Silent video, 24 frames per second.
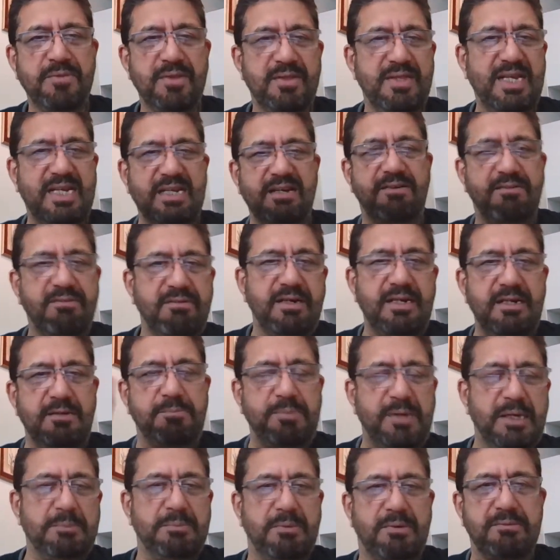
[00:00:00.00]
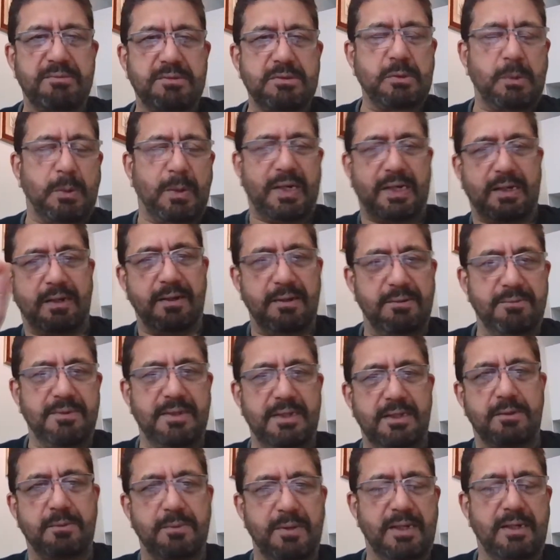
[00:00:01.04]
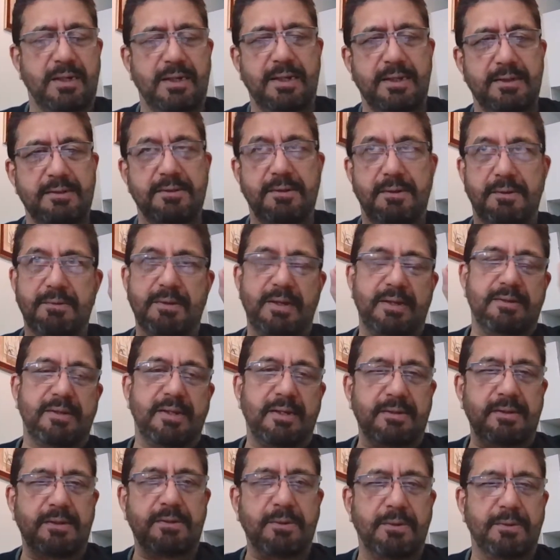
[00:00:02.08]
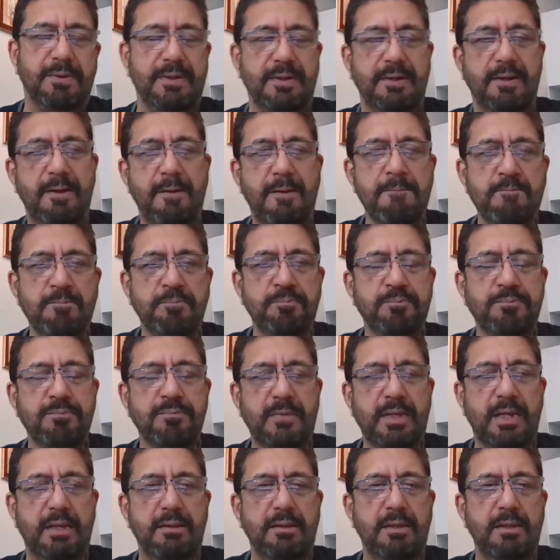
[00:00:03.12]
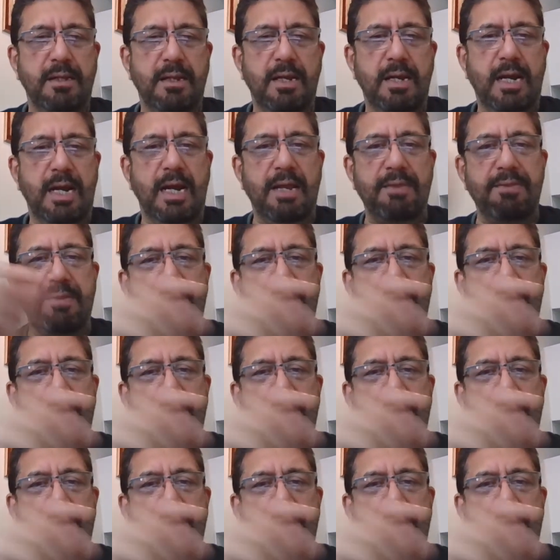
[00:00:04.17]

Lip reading: They can read people quickly, very quickly, and then they go in. and and